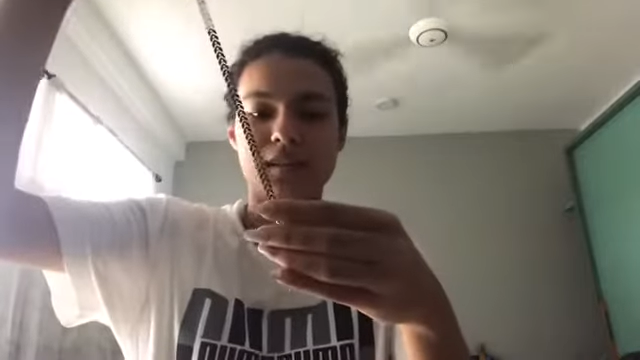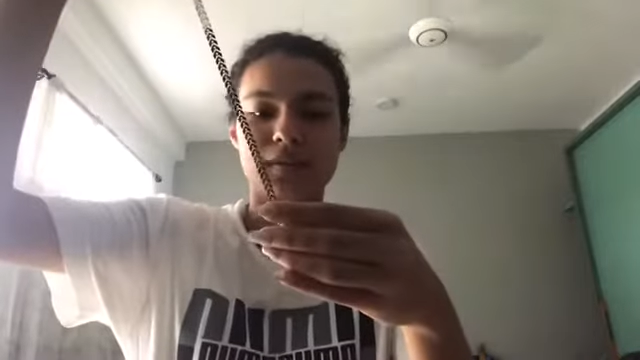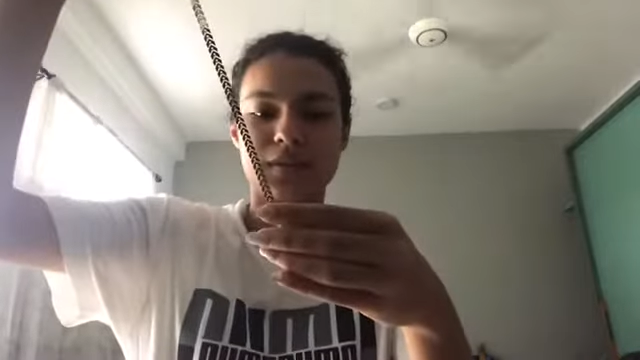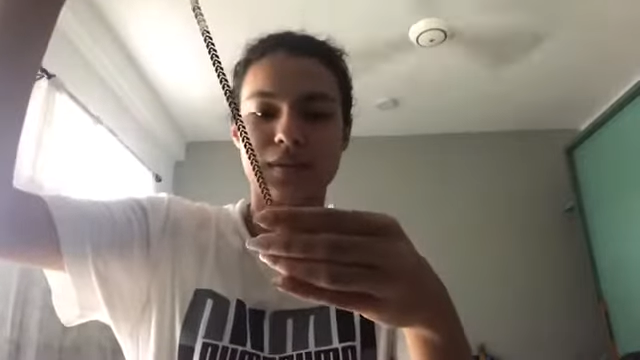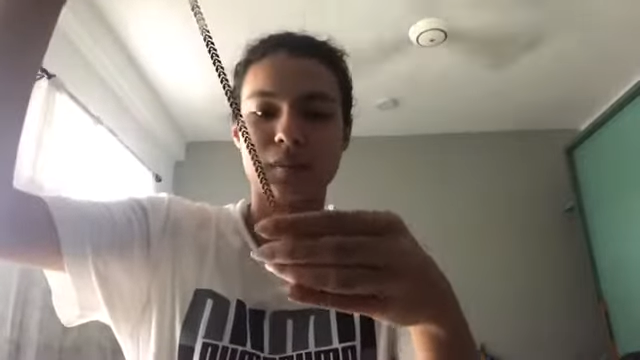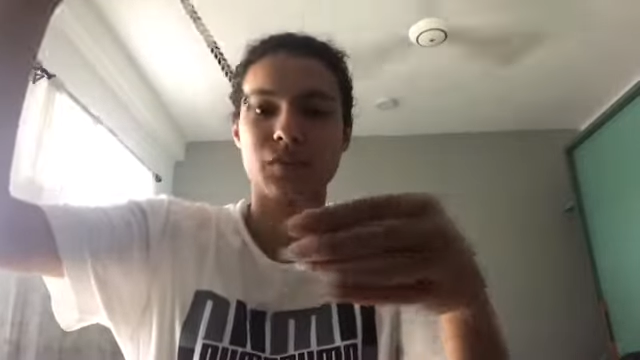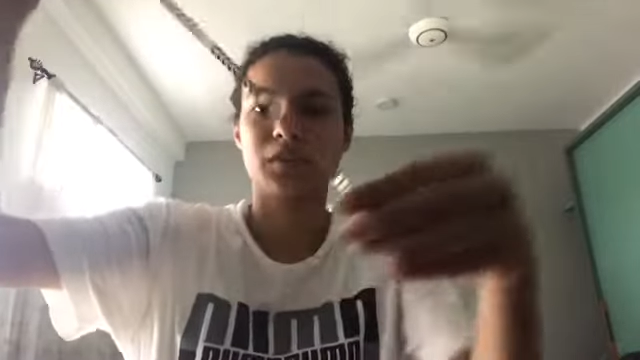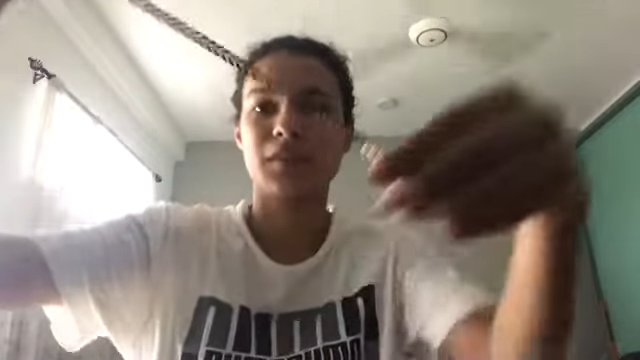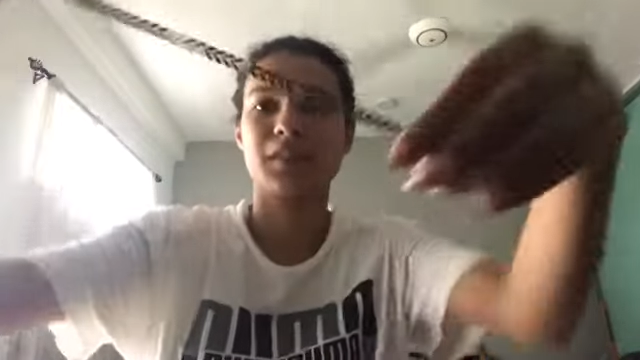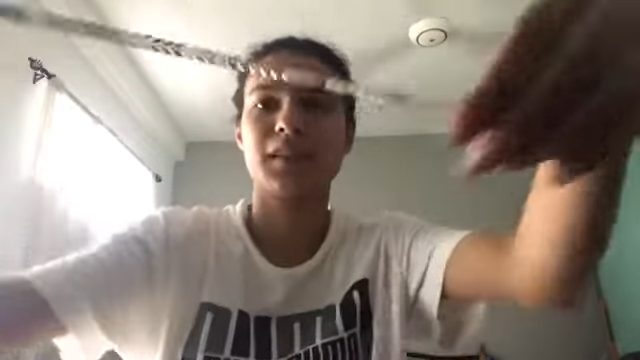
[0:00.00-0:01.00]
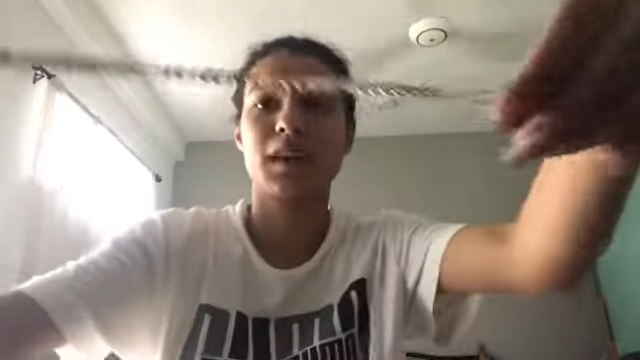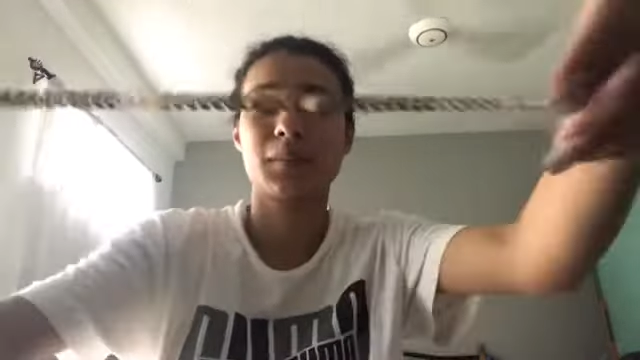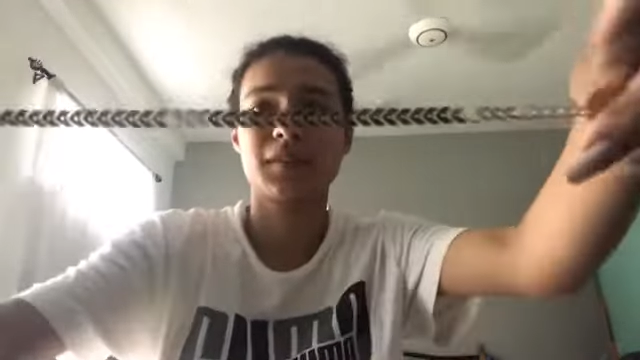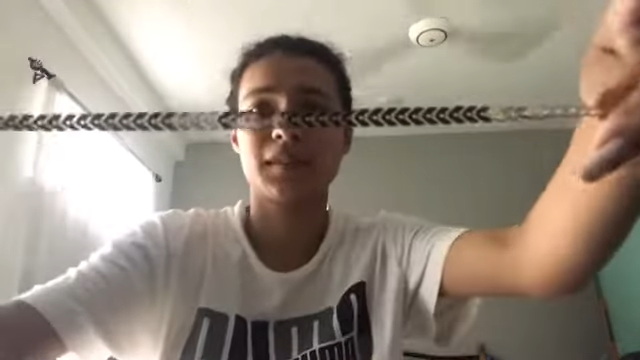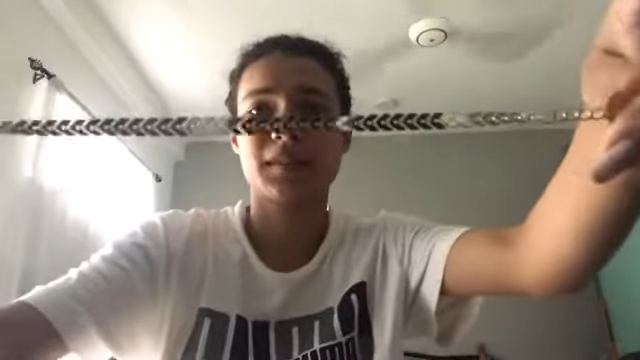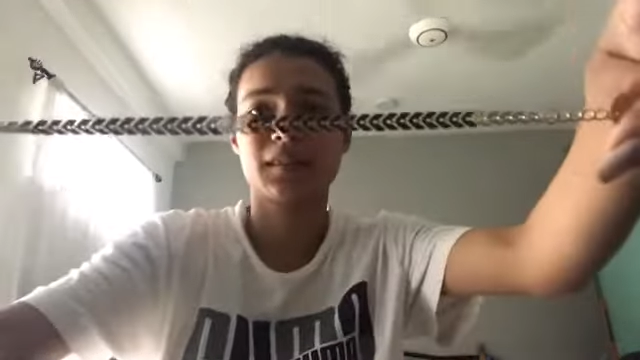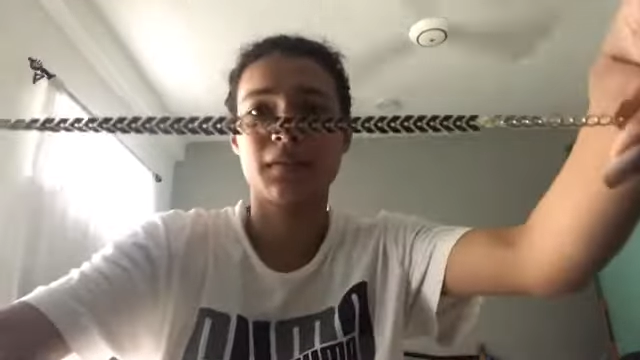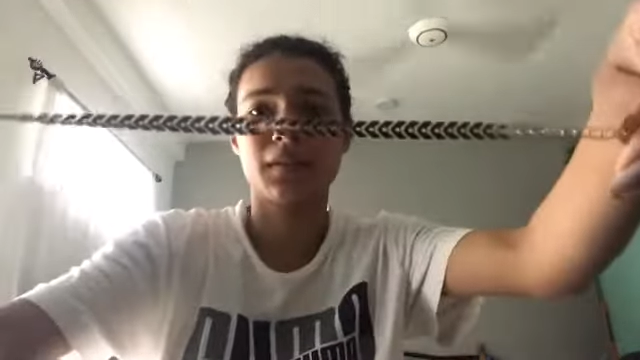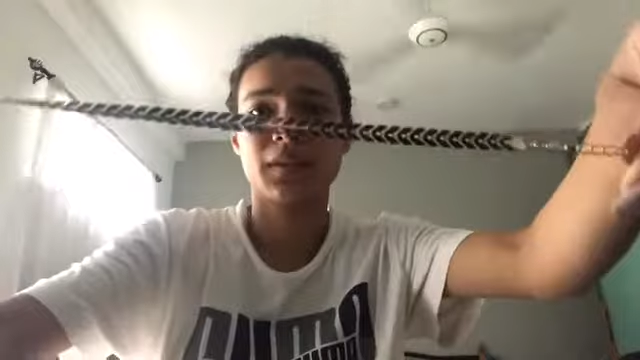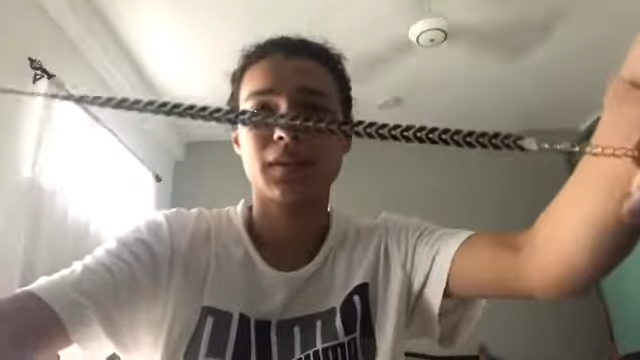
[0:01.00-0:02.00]
Some odd reason, I'm still in love
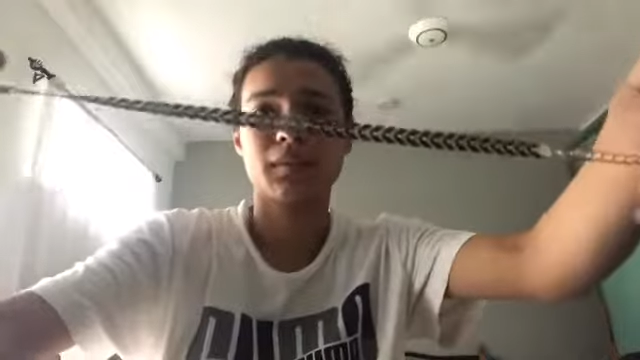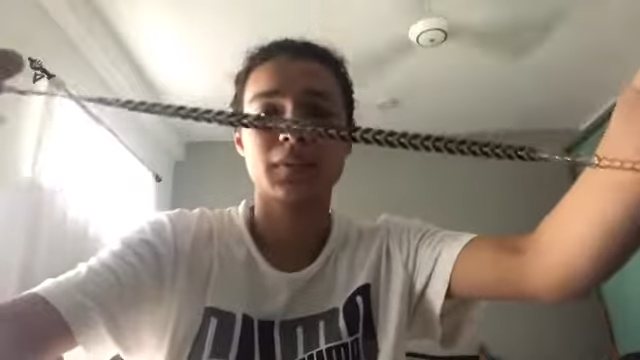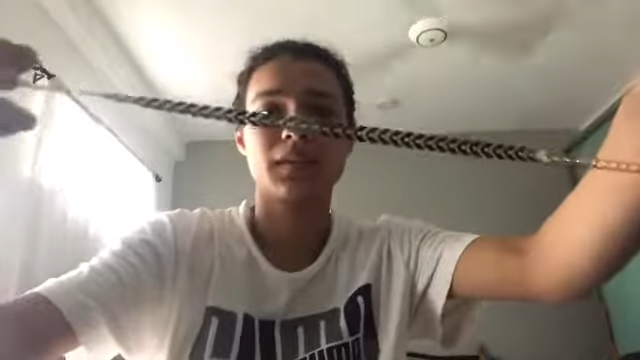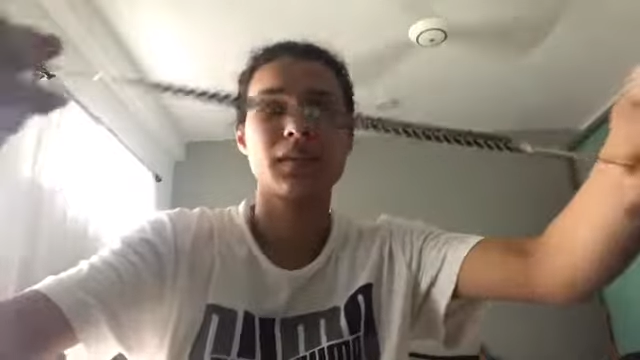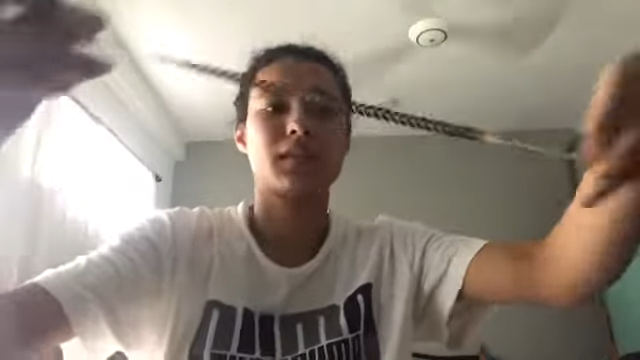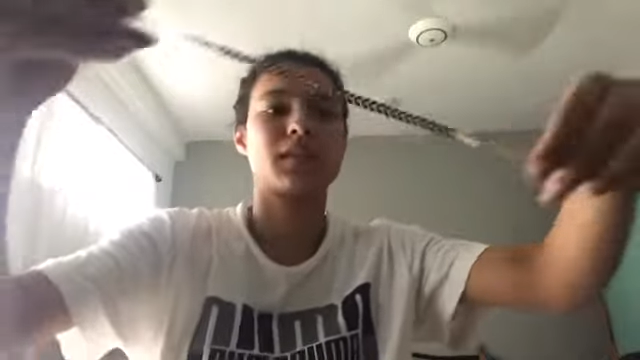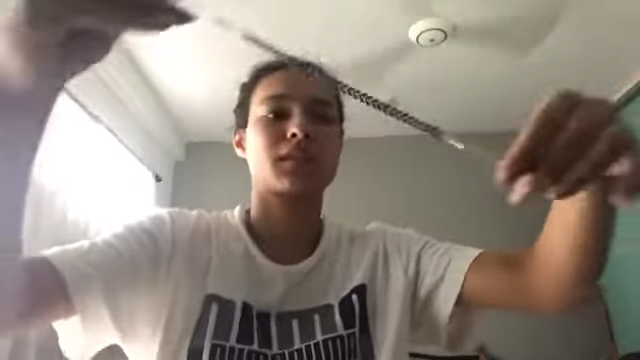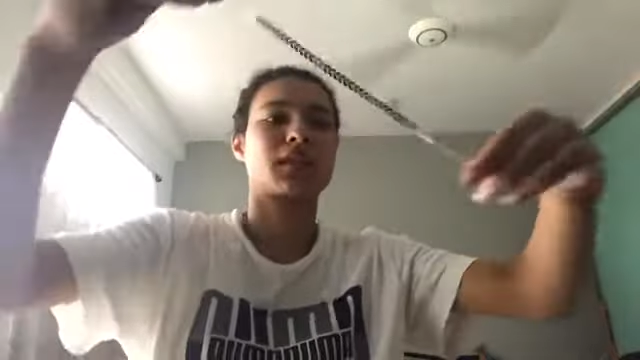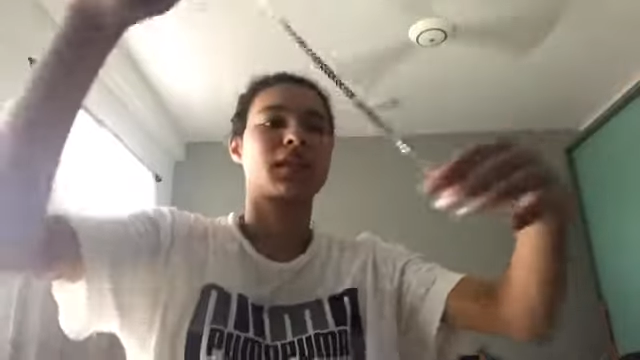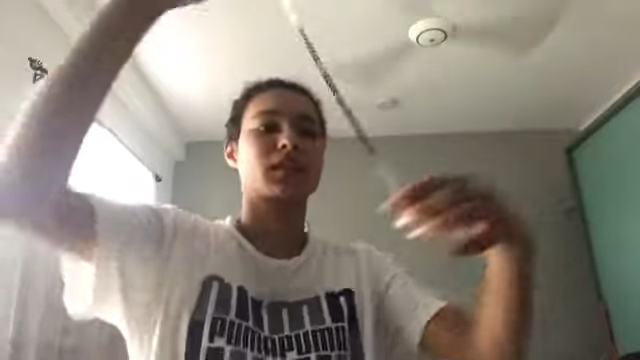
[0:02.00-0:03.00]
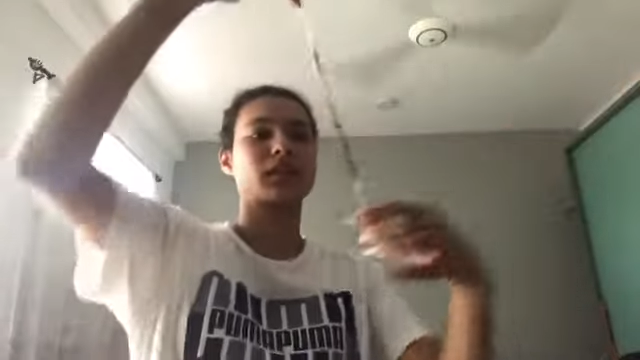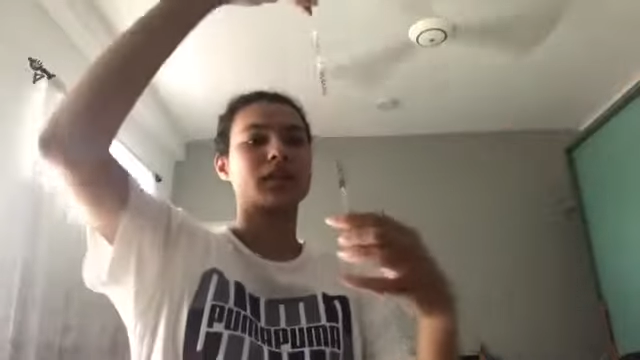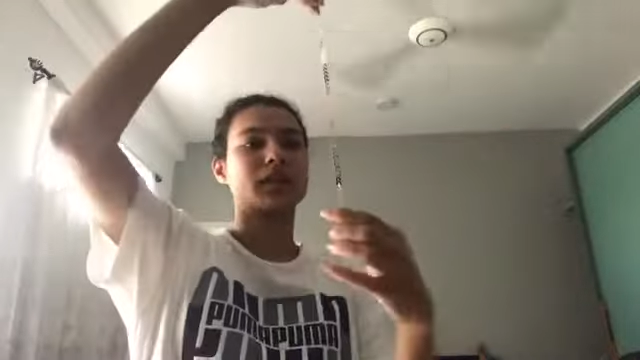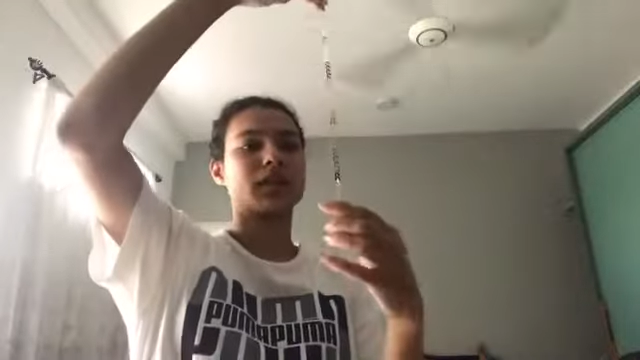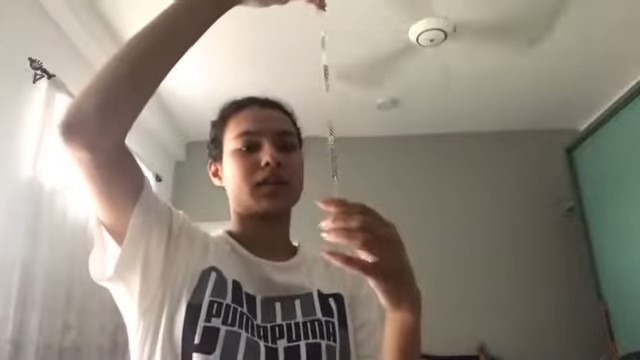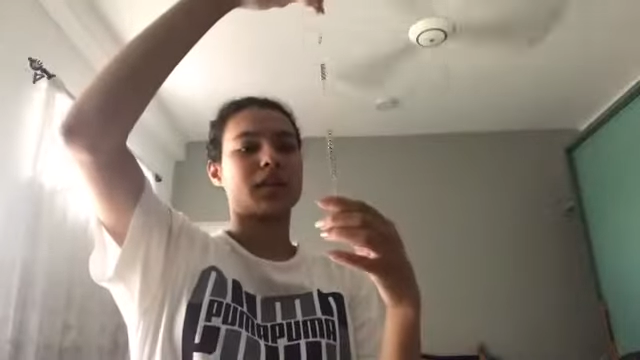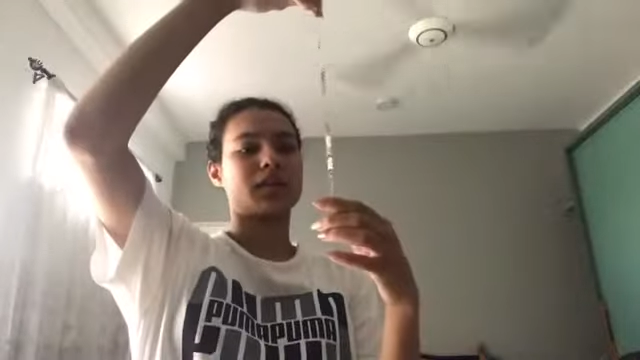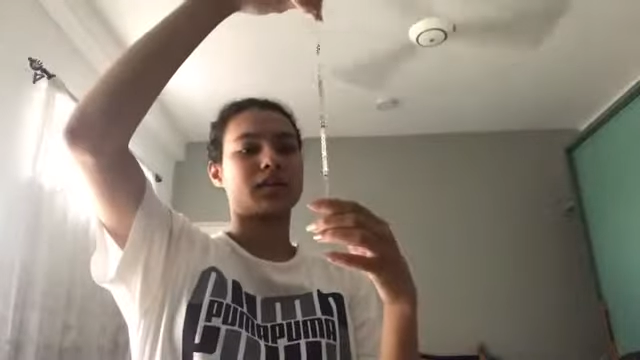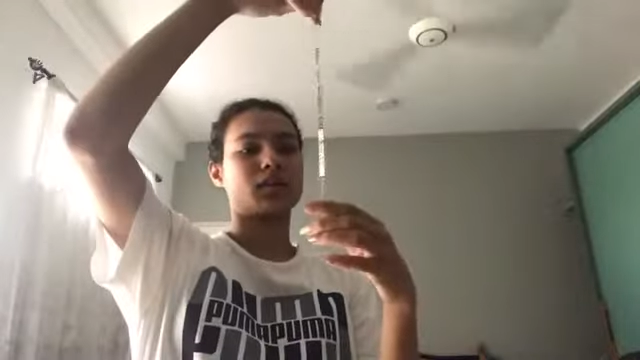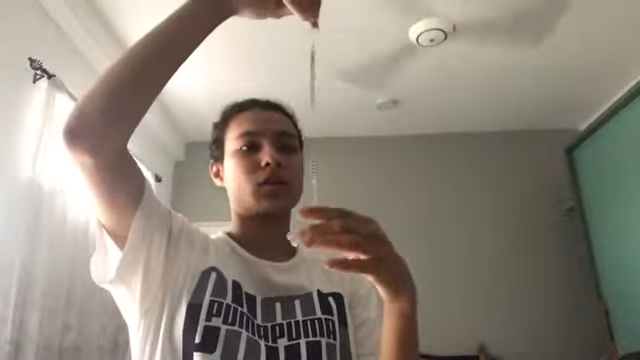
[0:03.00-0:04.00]
with it, but this is like a really
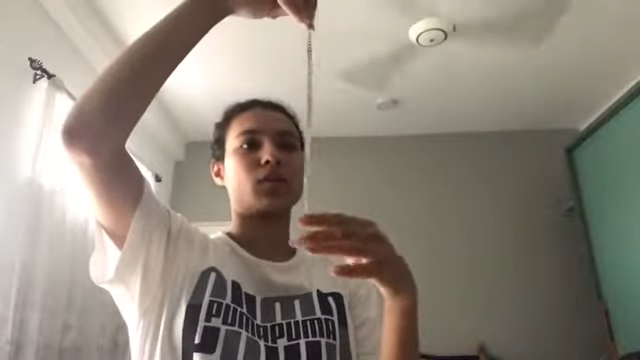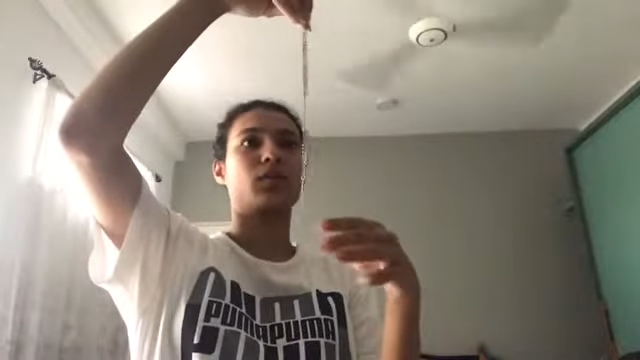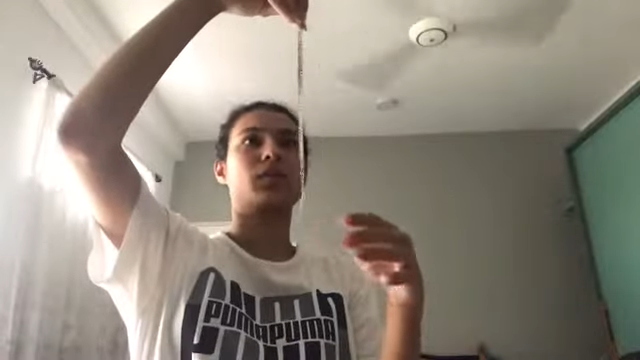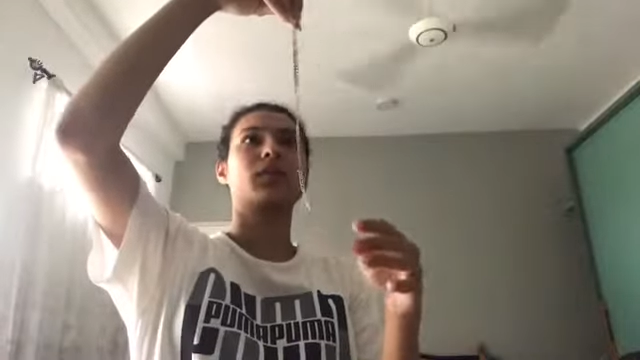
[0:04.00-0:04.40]
nice gold